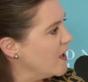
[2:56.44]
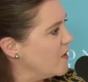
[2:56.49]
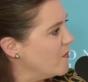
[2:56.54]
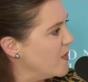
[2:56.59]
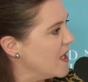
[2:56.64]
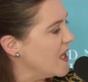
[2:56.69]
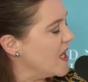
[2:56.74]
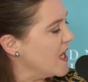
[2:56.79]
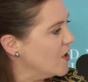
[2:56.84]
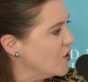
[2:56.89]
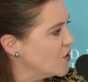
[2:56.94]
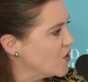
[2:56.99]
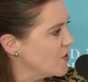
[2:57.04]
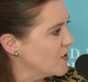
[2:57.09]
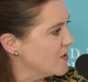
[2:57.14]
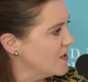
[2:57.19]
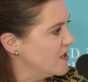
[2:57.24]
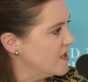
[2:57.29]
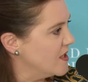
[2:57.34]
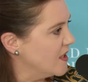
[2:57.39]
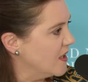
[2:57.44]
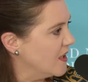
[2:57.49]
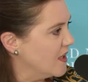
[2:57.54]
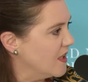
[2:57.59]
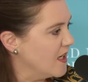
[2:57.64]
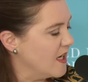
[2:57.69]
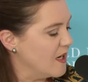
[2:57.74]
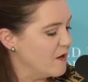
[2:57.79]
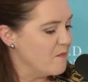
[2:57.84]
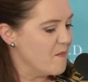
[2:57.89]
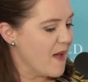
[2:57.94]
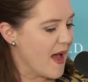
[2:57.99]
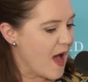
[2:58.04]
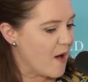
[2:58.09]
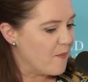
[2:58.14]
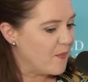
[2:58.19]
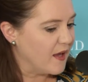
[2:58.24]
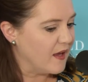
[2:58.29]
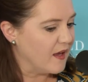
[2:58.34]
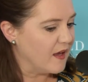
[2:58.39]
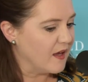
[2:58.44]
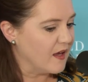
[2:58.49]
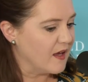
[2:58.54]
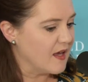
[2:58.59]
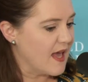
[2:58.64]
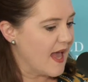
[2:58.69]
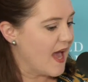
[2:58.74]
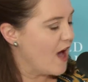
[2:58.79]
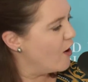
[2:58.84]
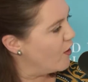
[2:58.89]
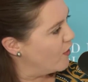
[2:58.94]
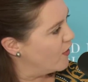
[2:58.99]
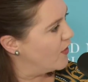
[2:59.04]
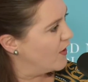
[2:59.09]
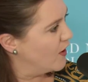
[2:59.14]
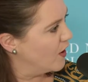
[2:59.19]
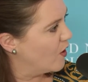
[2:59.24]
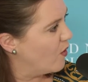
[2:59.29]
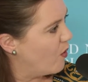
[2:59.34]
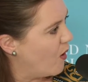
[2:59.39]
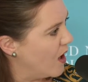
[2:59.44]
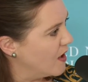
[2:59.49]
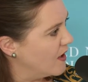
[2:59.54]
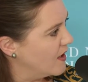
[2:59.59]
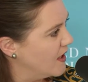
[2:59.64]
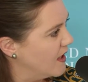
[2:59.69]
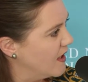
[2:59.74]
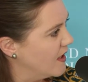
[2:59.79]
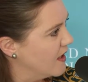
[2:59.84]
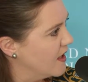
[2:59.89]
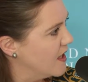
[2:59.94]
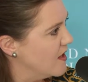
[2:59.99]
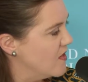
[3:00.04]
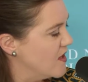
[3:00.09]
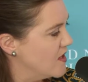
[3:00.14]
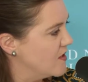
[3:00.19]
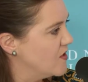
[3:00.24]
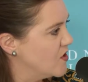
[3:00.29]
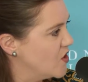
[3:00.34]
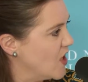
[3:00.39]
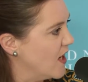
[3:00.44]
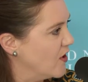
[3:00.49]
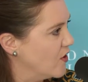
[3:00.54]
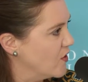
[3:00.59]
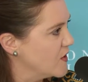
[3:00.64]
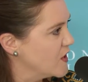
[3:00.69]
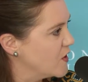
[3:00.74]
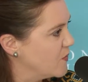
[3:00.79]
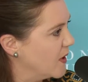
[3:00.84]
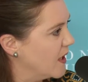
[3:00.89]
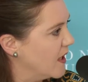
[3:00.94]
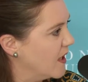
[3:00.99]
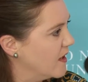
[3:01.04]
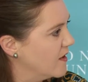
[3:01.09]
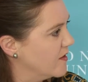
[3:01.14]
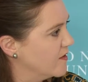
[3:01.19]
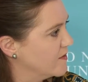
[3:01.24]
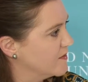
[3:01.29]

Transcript: be interested in mapping health and equality in this gender split?